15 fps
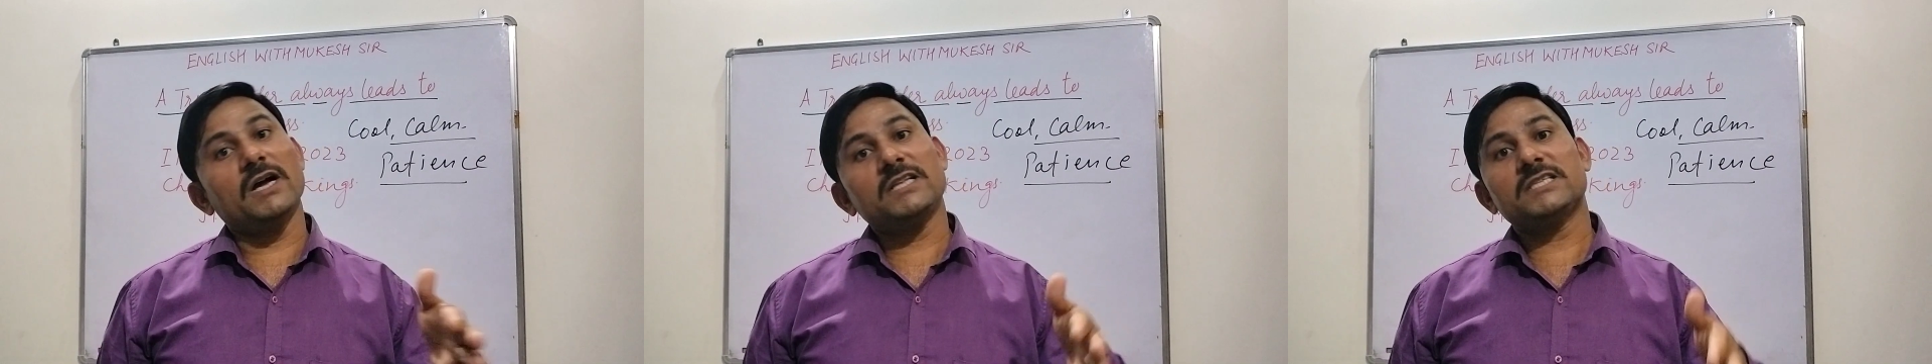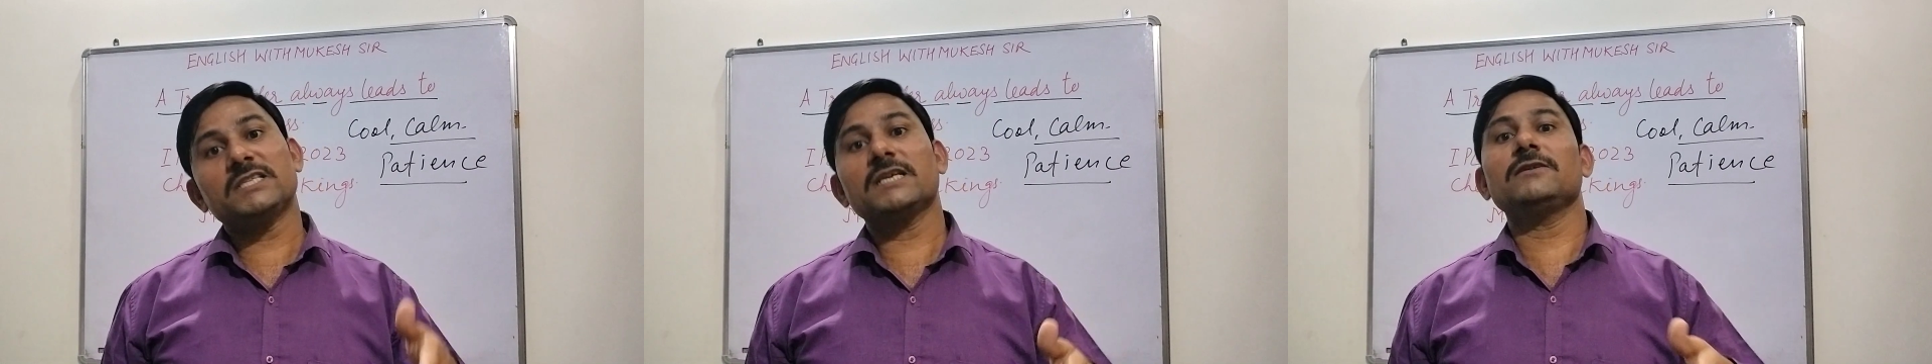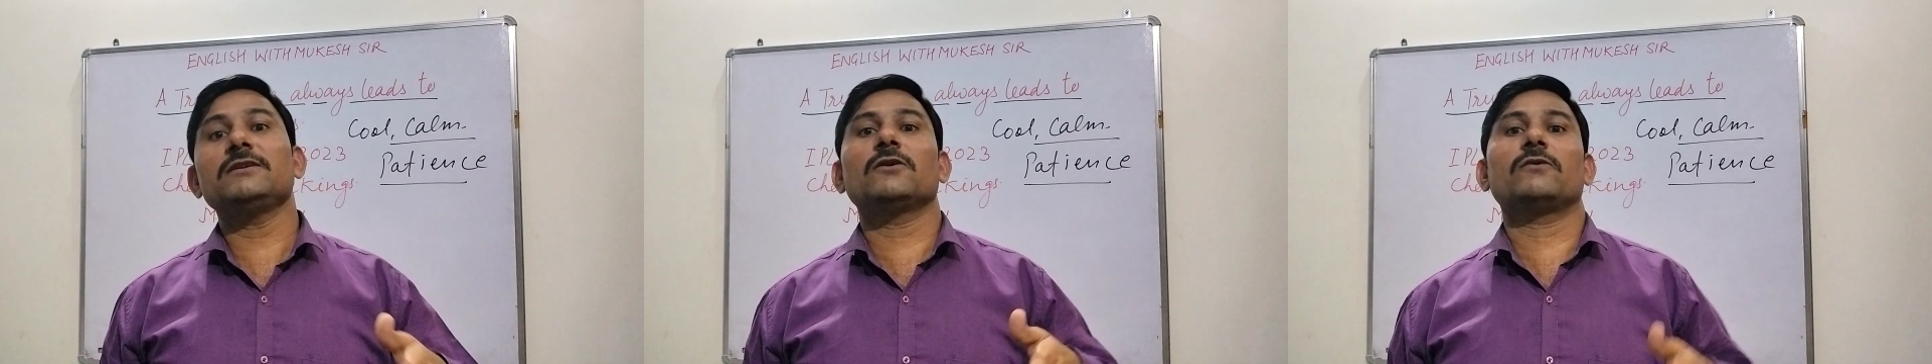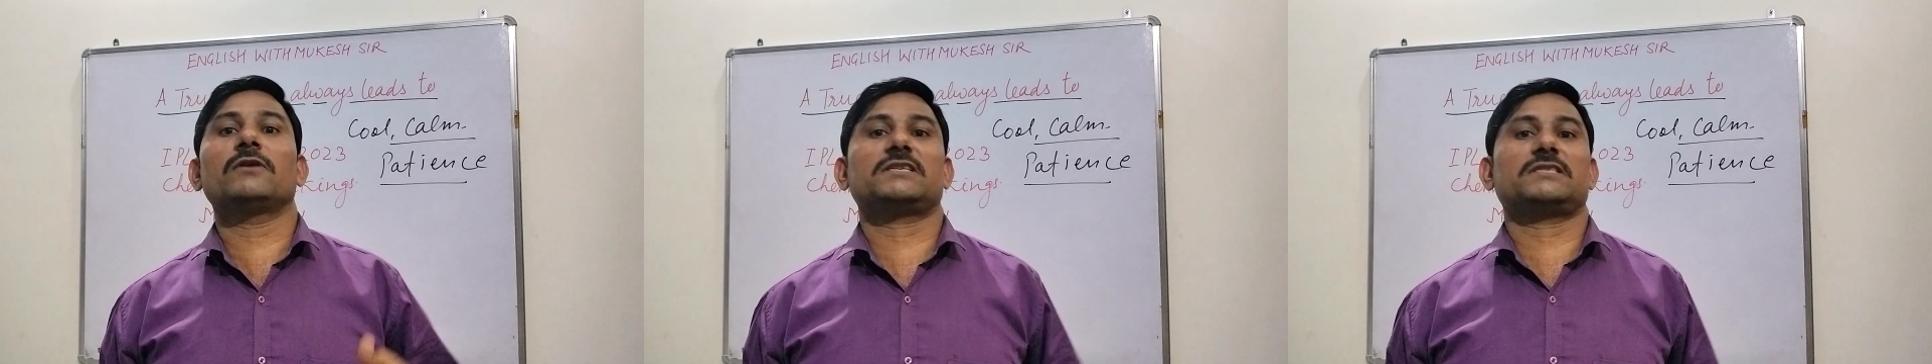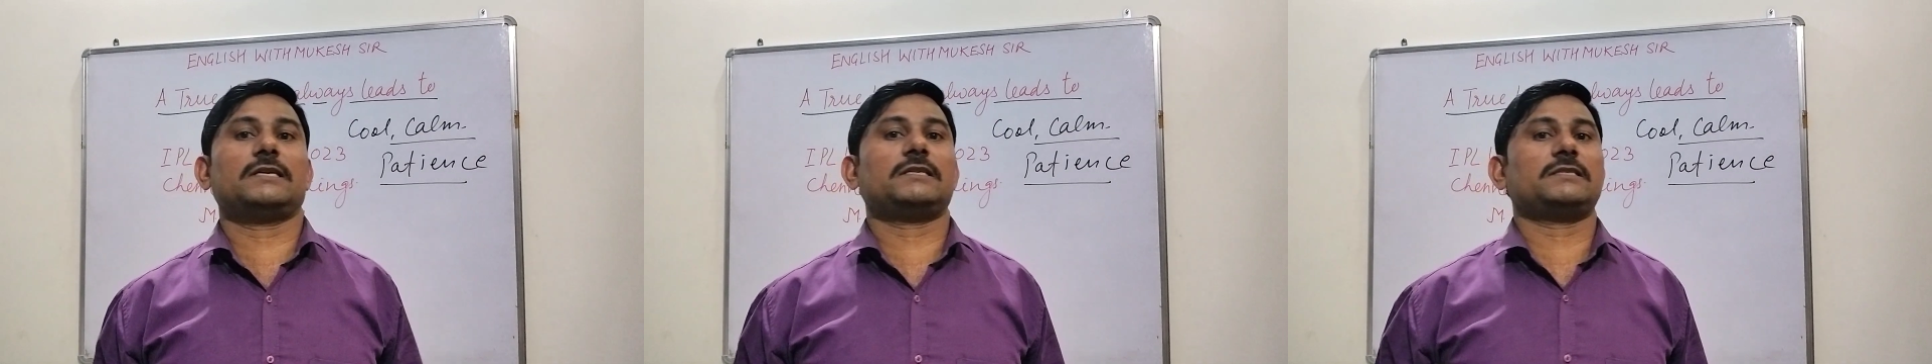achieve your
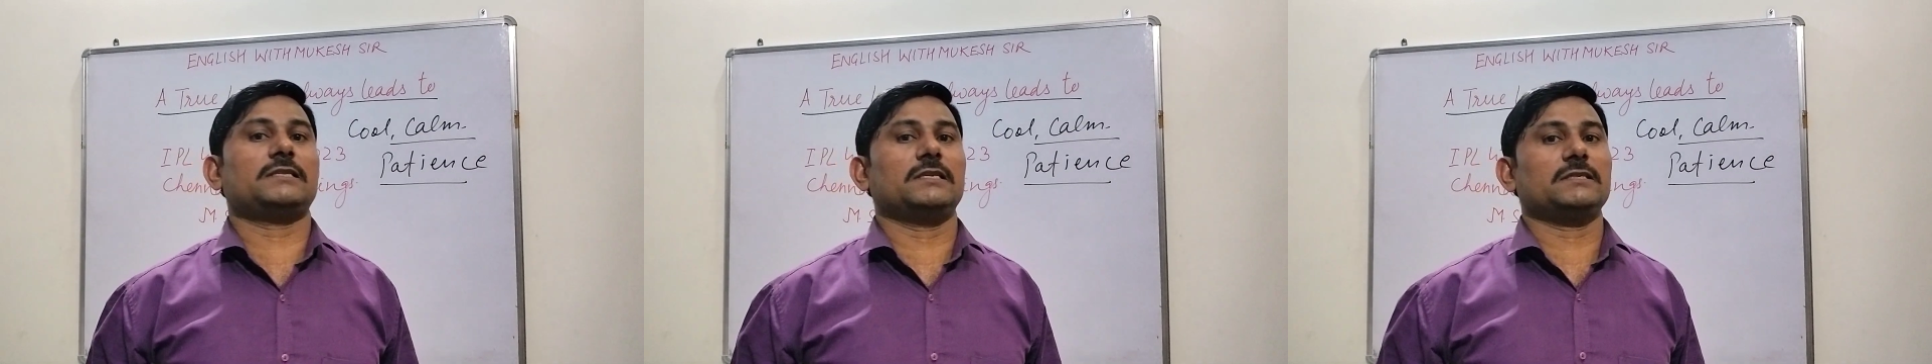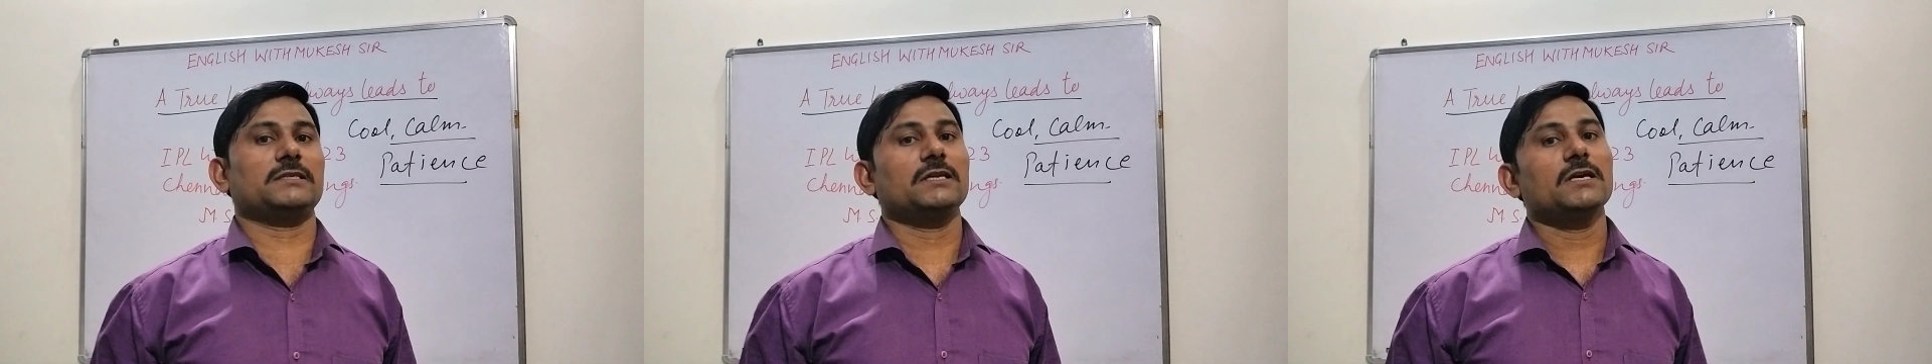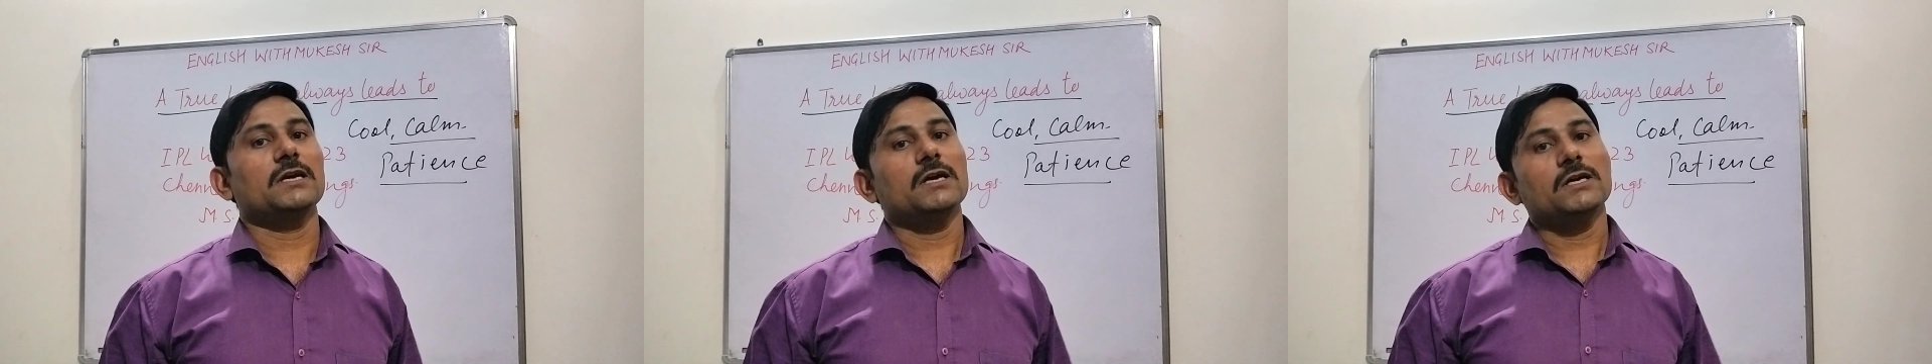success.